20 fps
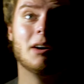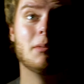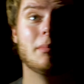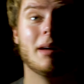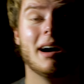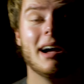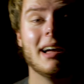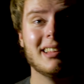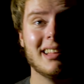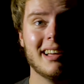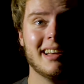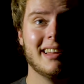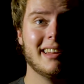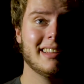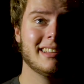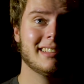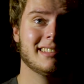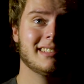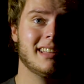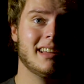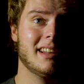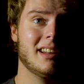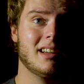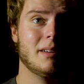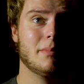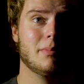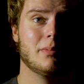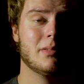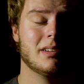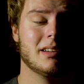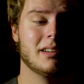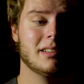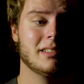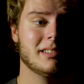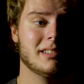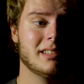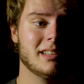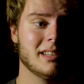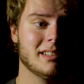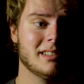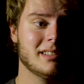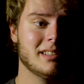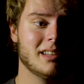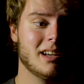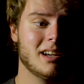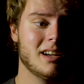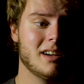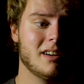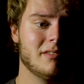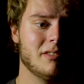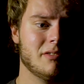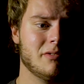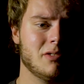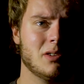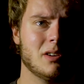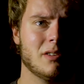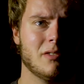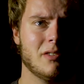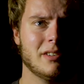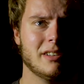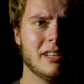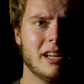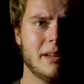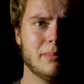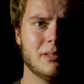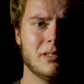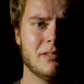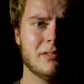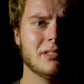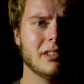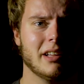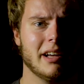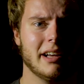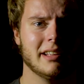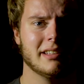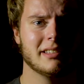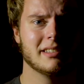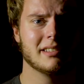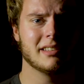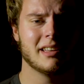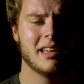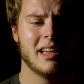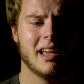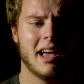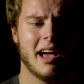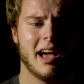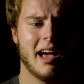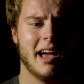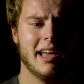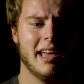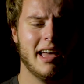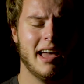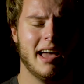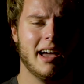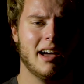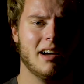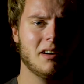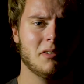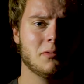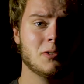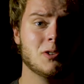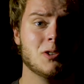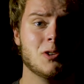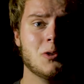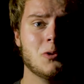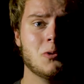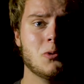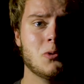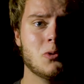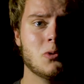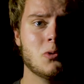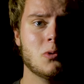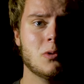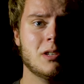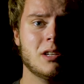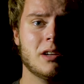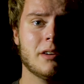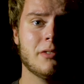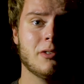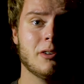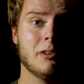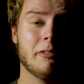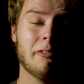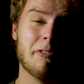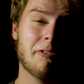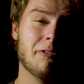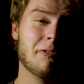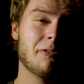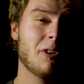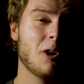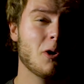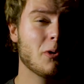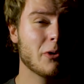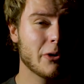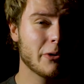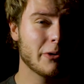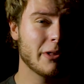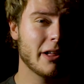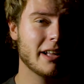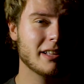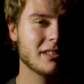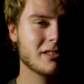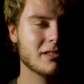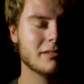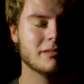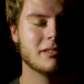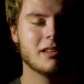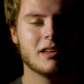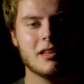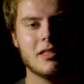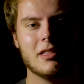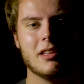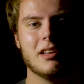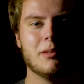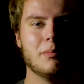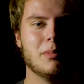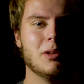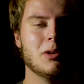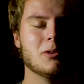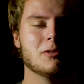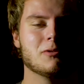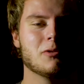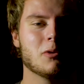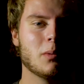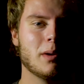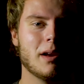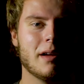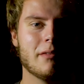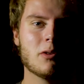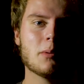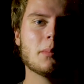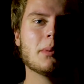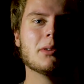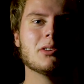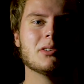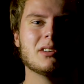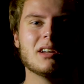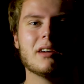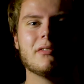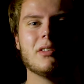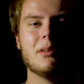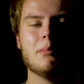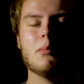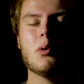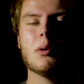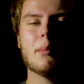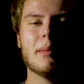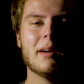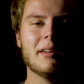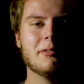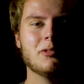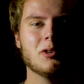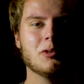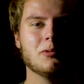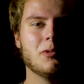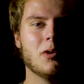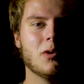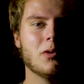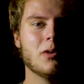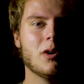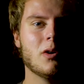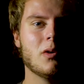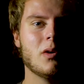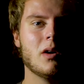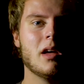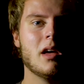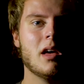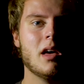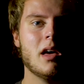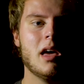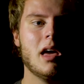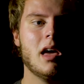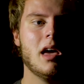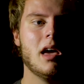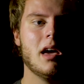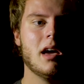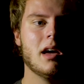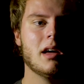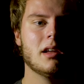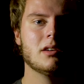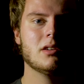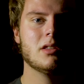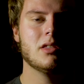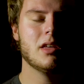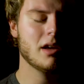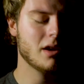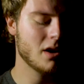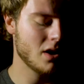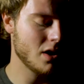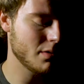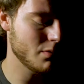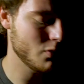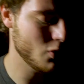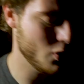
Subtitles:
my lighting setup consists of a few different types of lights. I have 2 different photo lights. They can be used for whatever, but they're definitely more meant for photo. And they come